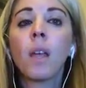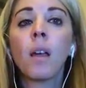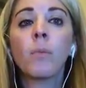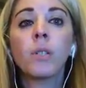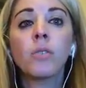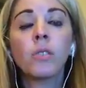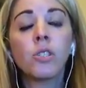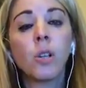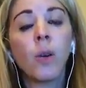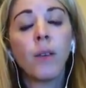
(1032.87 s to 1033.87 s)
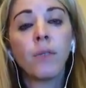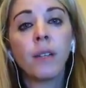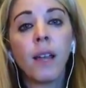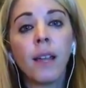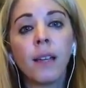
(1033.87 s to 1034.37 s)
We do this show every
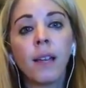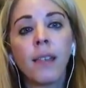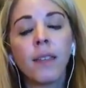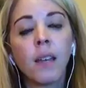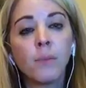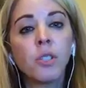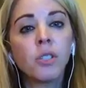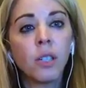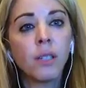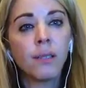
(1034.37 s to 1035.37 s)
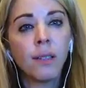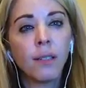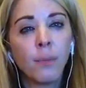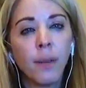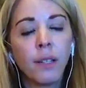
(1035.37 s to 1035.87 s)
night. I think I'm just going to stick
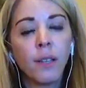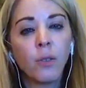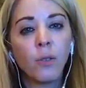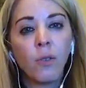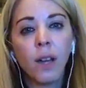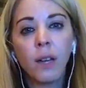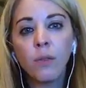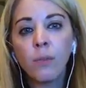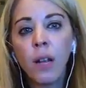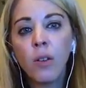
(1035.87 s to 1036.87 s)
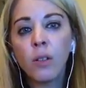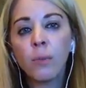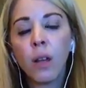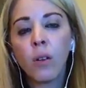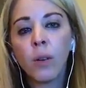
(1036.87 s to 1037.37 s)
to Monday through Friday from now on. I'm
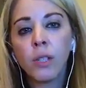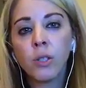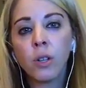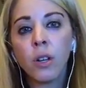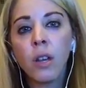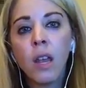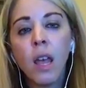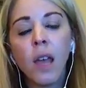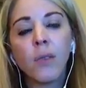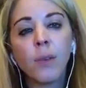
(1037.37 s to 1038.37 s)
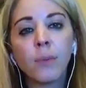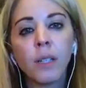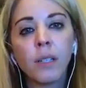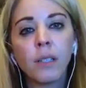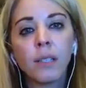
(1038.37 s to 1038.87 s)
not quite sure if I'm going
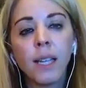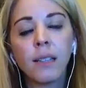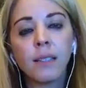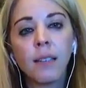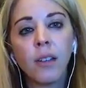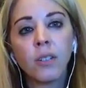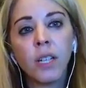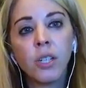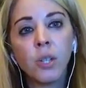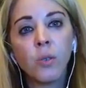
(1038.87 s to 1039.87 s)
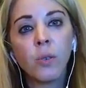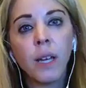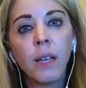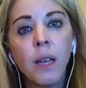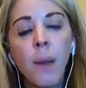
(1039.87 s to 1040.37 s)
to take the Saturday show
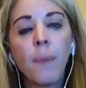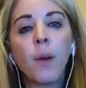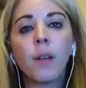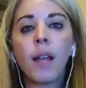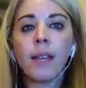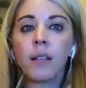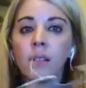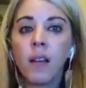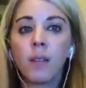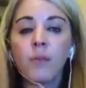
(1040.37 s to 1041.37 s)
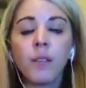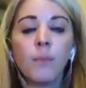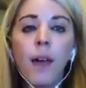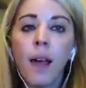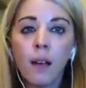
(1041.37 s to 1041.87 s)
away. But I get a lot of
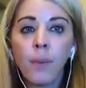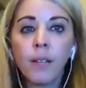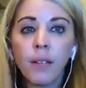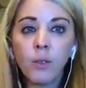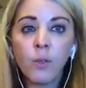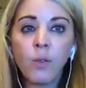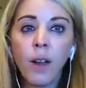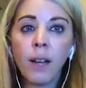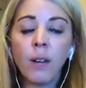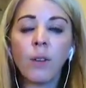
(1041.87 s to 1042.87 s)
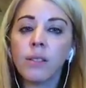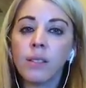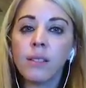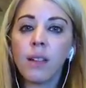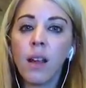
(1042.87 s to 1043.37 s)
feedback Monday through Friday around
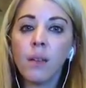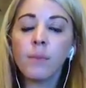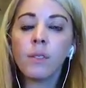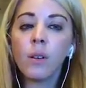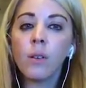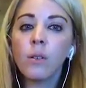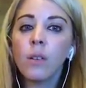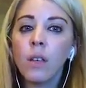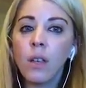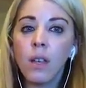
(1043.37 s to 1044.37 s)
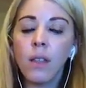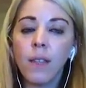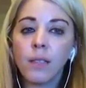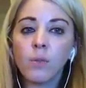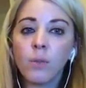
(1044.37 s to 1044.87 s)
this time. So
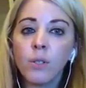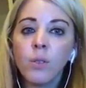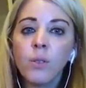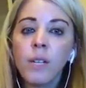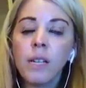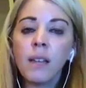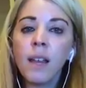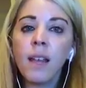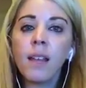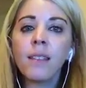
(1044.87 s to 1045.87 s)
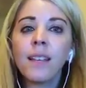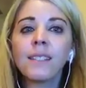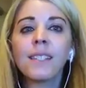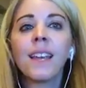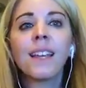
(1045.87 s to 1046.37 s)
that's what we're doing. And
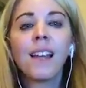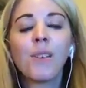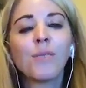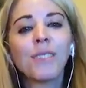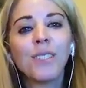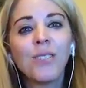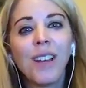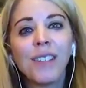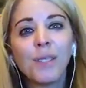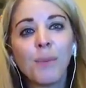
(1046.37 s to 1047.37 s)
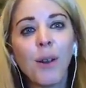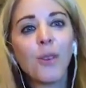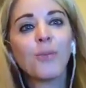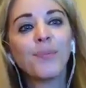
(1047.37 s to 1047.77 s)
thanks again. I will see you guys tomorrow.